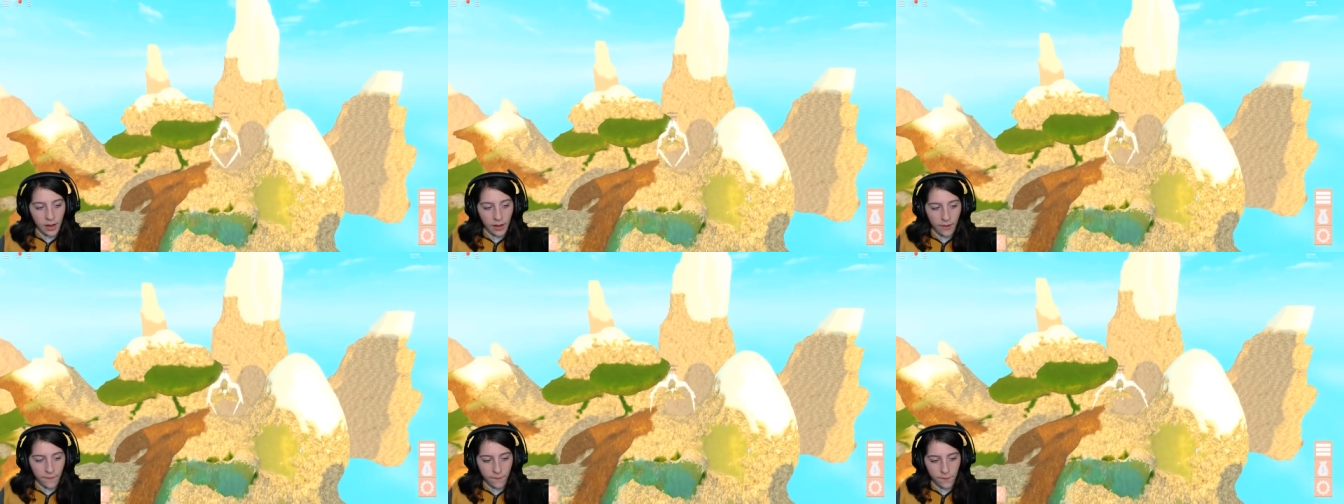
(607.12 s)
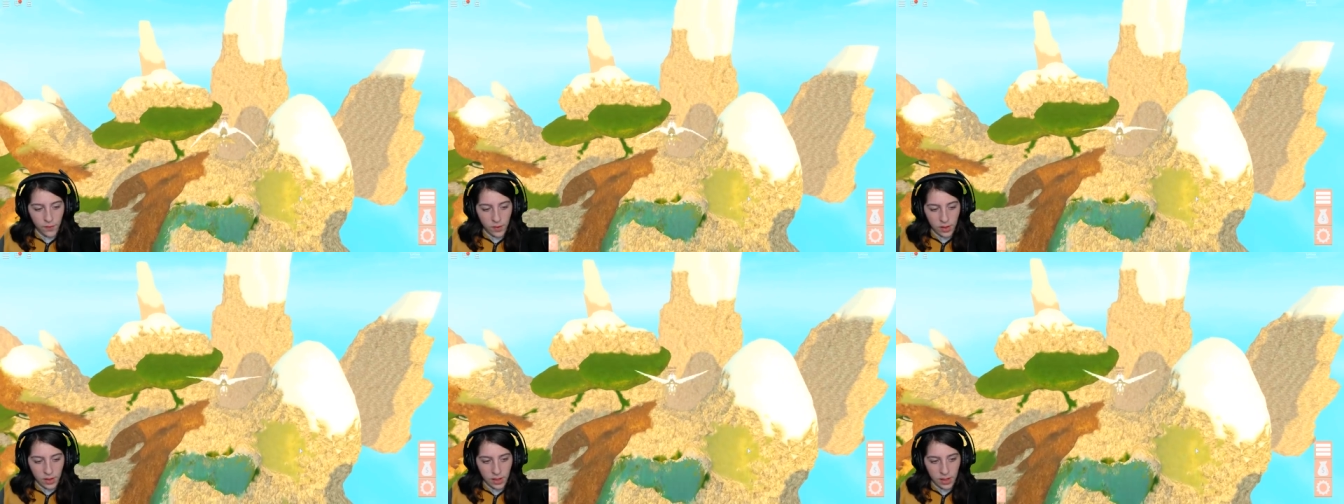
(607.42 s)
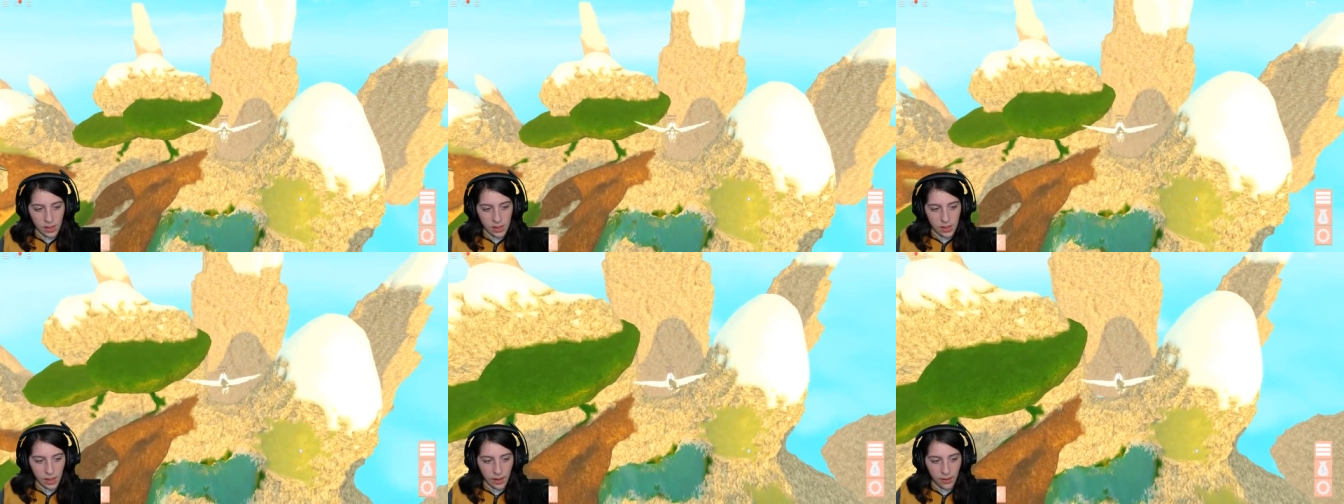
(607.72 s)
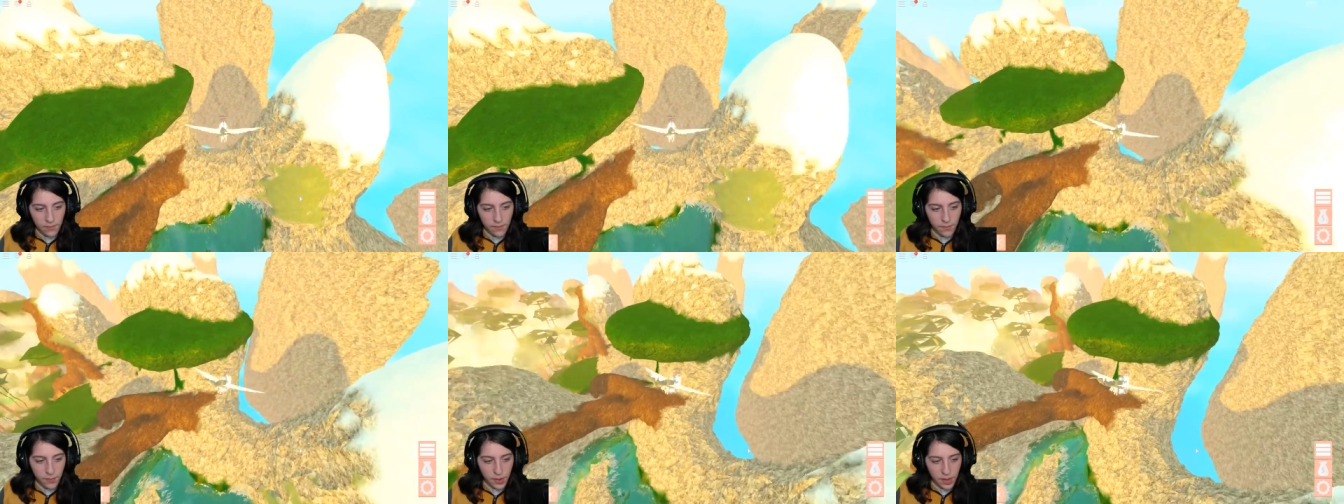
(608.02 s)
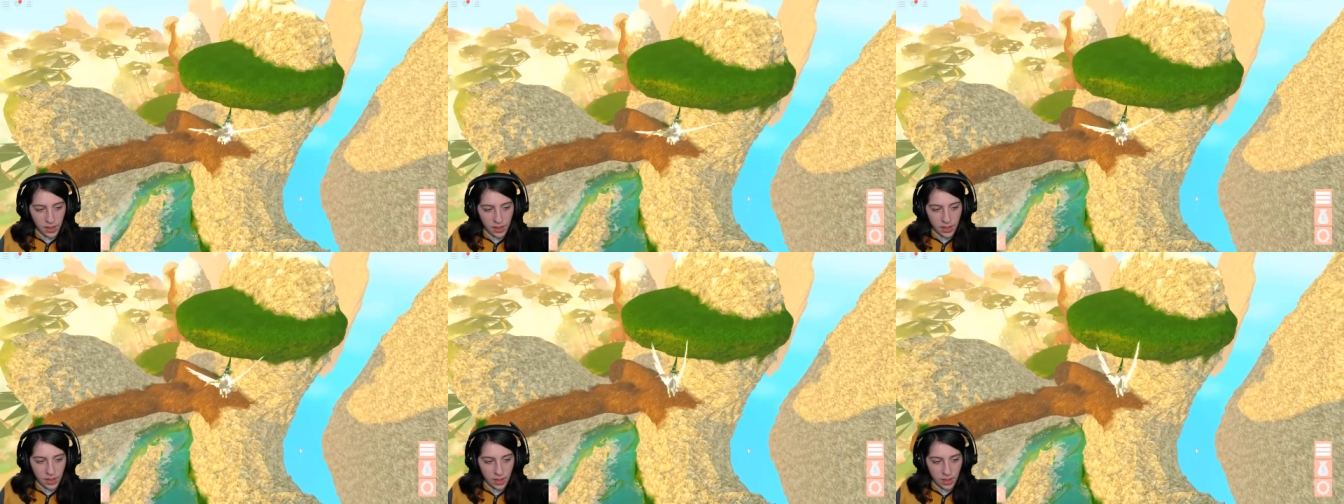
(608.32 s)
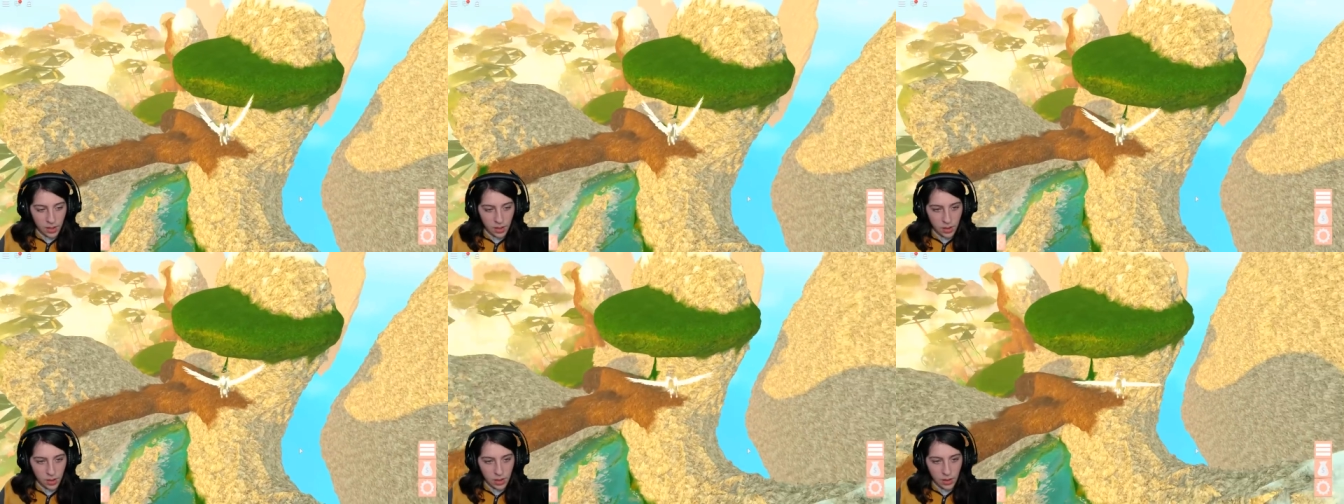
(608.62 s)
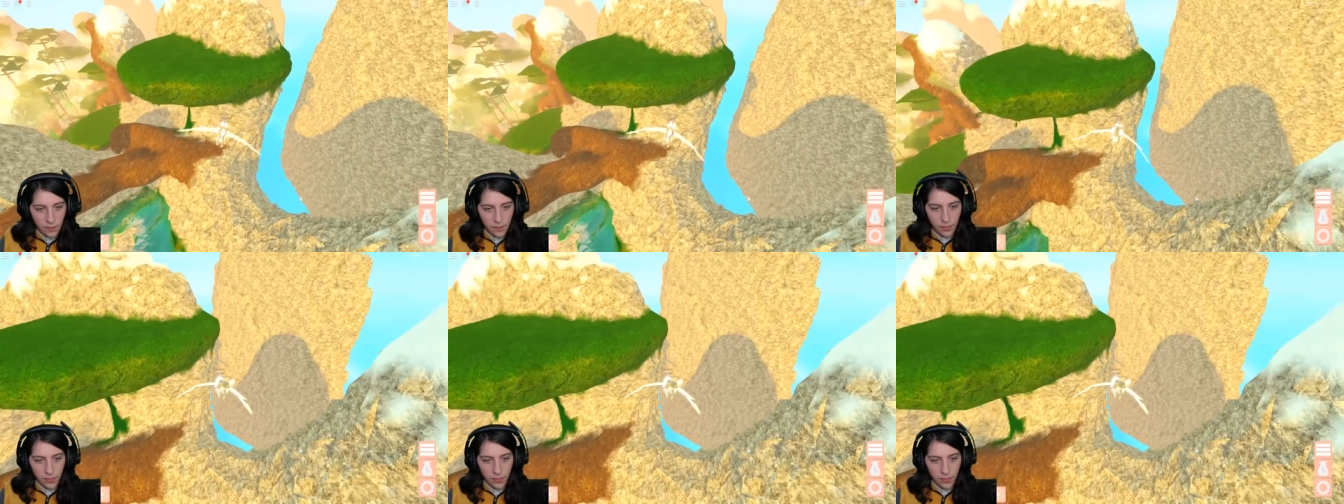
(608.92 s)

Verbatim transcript: I feel like I've been here,